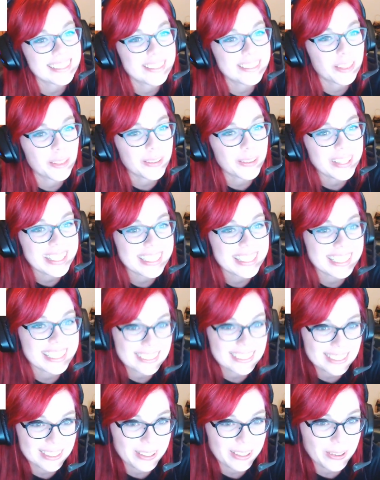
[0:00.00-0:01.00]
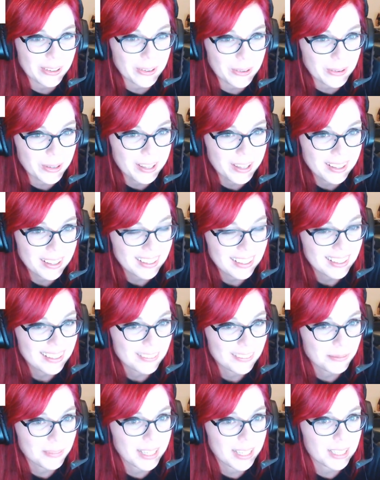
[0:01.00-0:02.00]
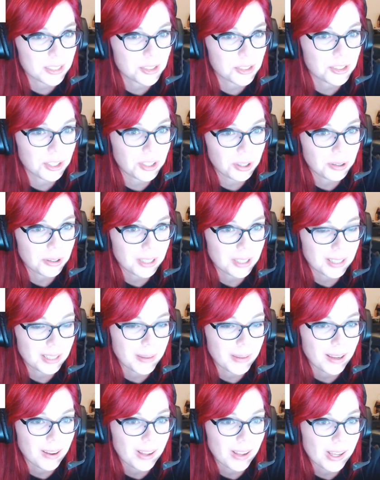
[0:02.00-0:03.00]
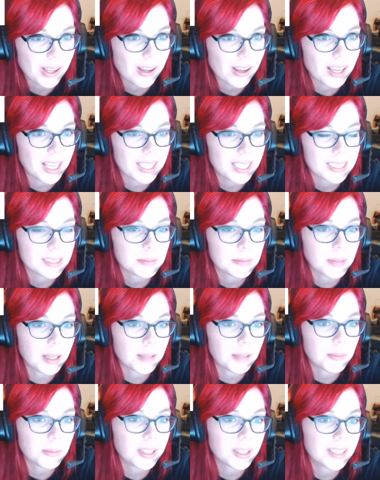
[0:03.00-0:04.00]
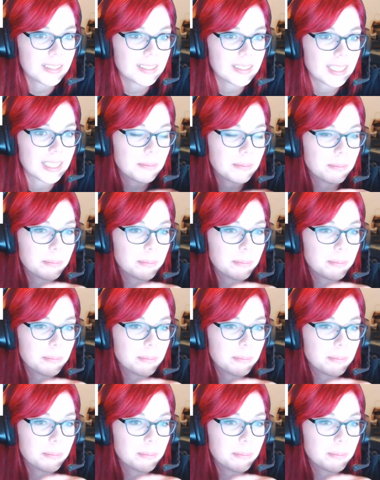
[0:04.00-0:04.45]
3 years ago made a joke about how hot his mom was and